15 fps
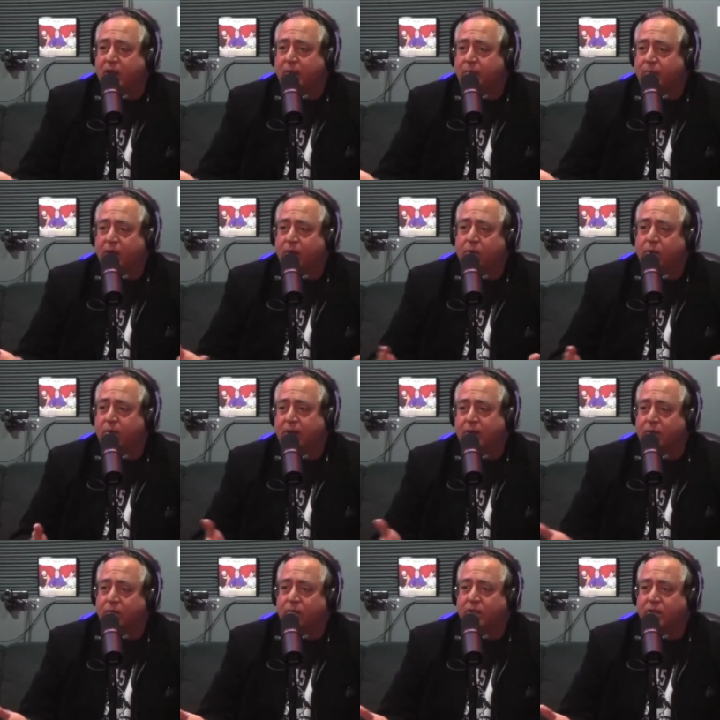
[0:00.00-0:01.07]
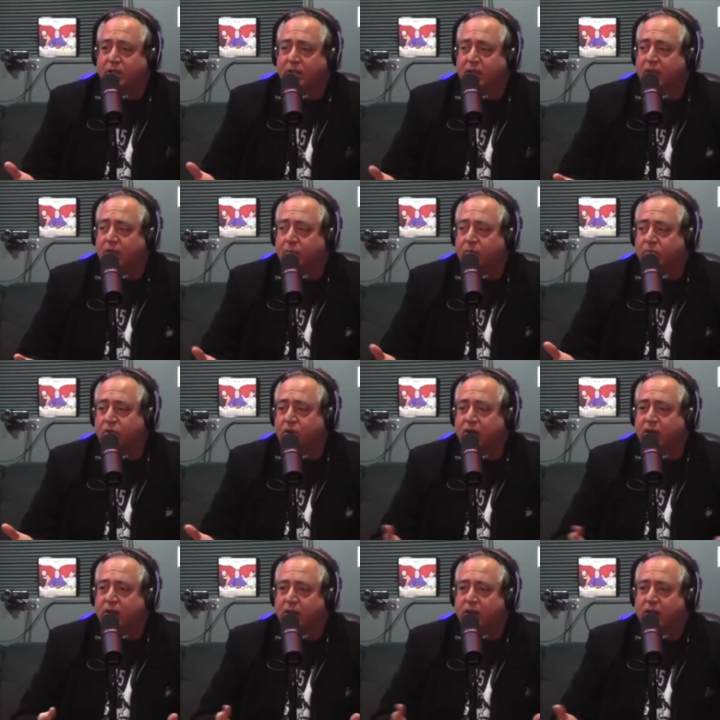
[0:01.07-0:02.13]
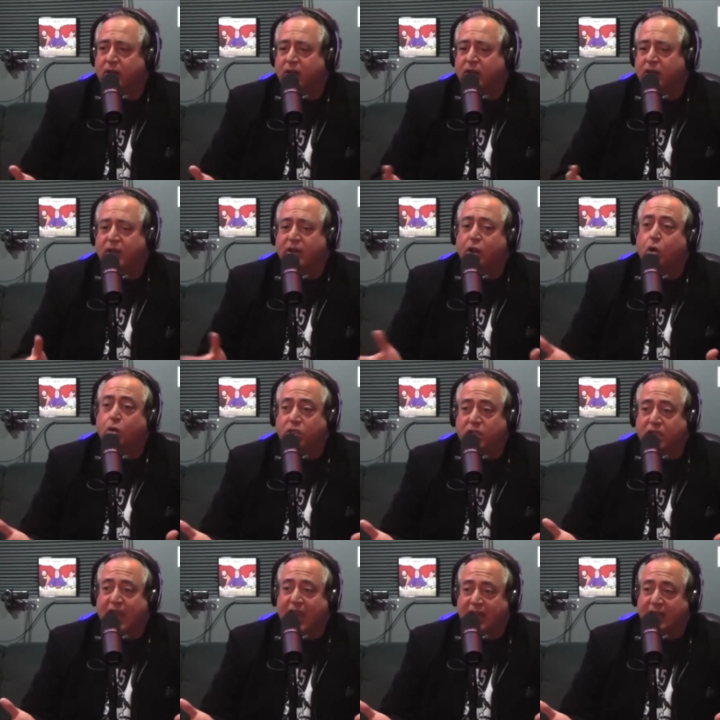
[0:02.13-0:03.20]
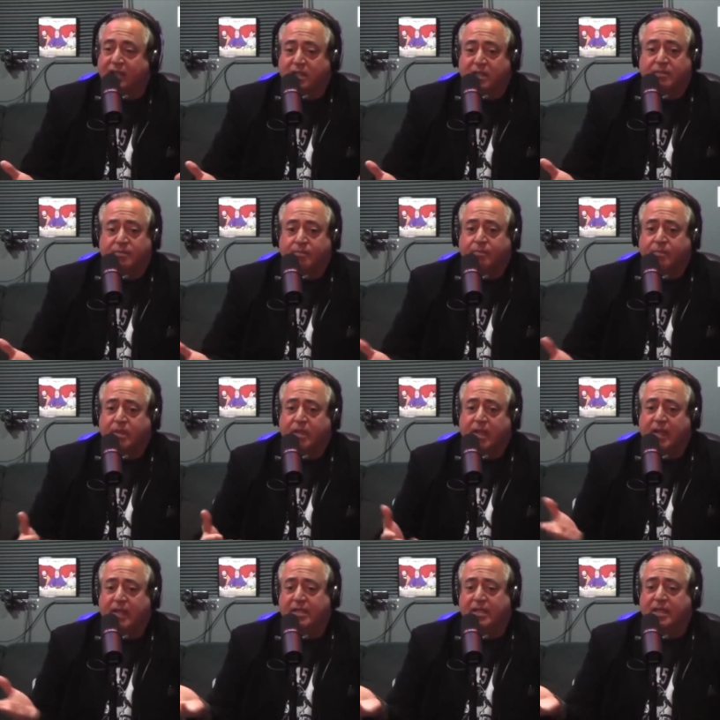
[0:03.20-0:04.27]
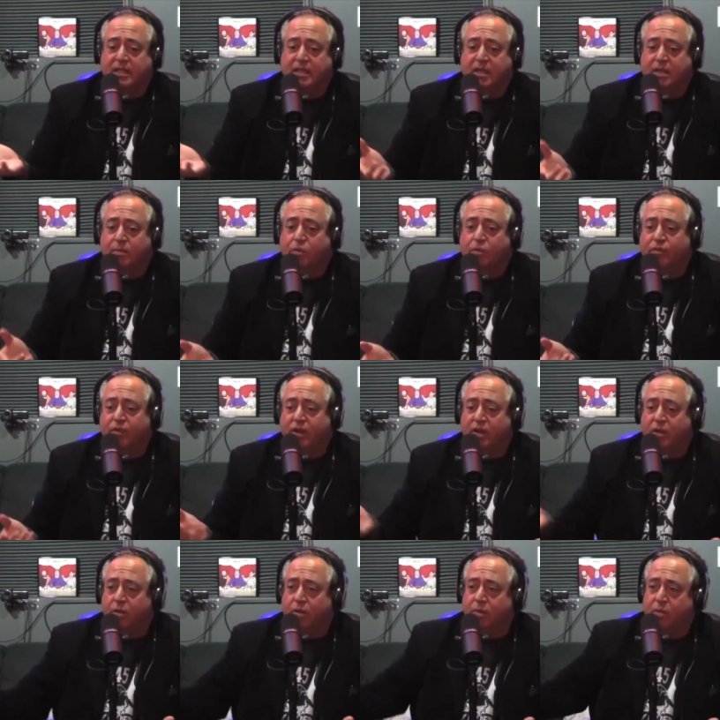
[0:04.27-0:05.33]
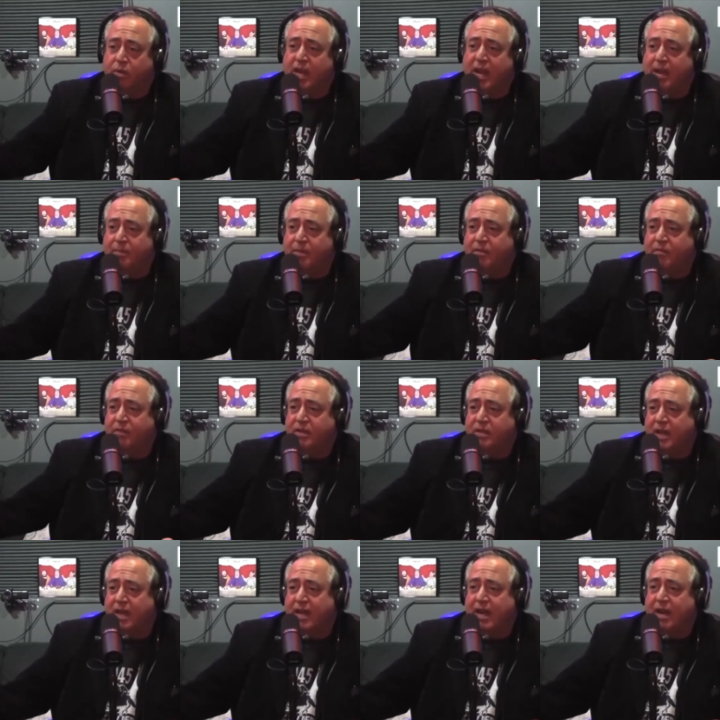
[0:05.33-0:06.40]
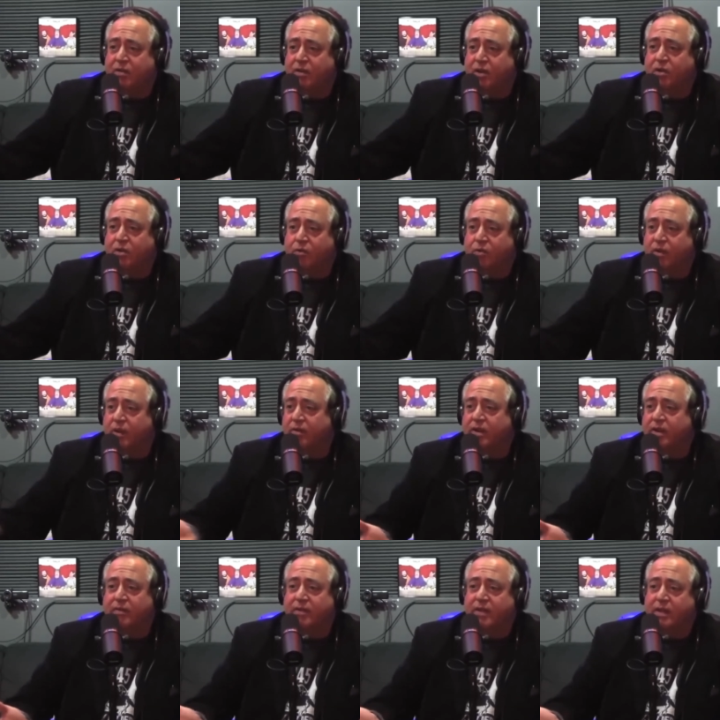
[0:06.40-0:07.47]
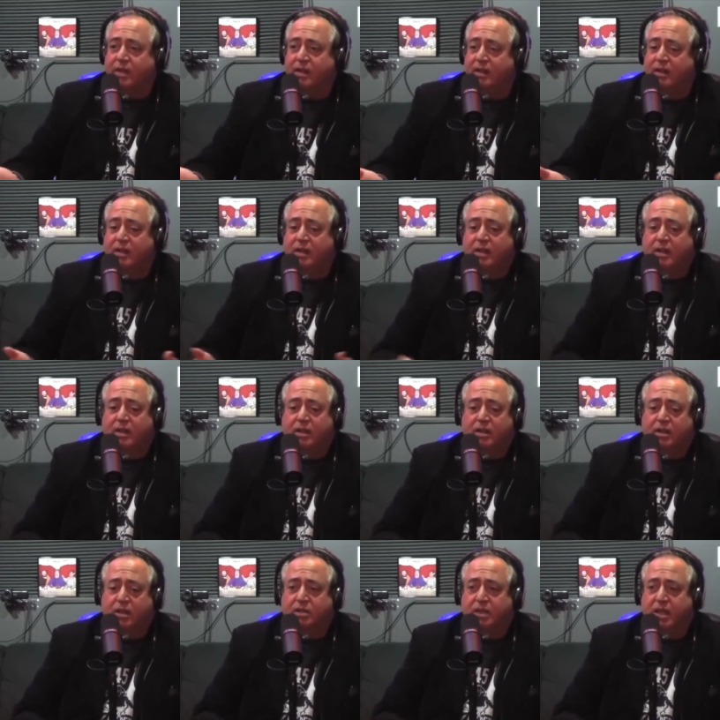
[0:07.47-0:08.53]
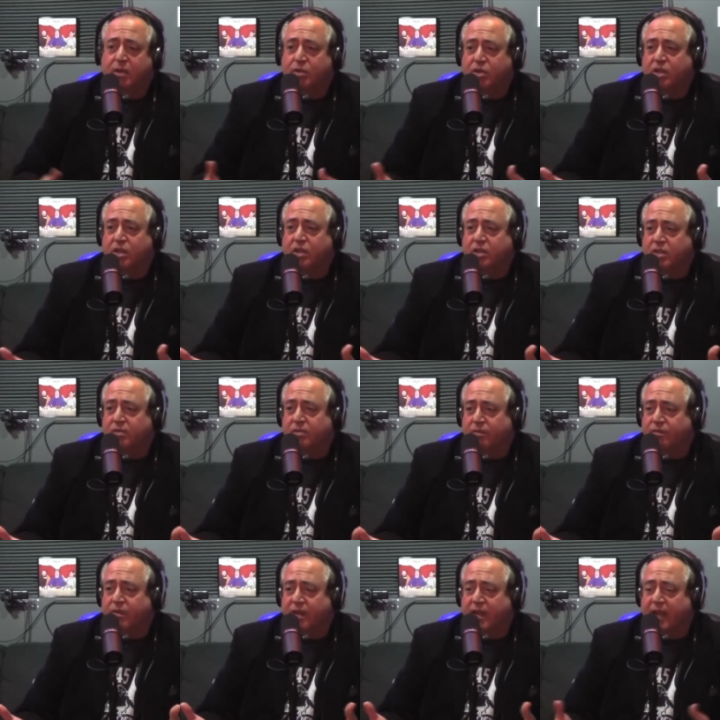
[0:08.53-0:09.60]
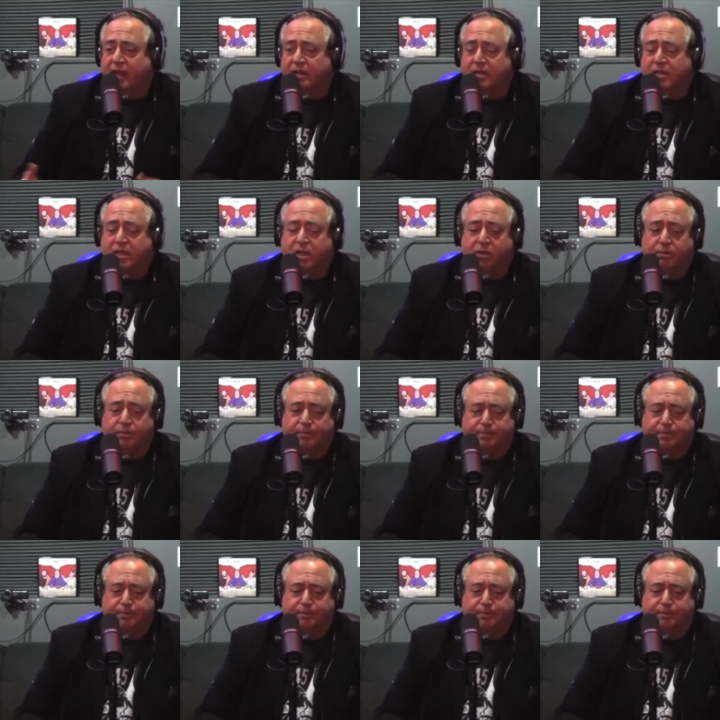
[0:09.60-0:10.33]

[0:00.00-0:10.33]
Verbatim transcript: up. I don't want him getting arrested. I was trying to, in those days, he says it in the movie, you know what would happen if this got out, your career and everything? Because they were judged for that. So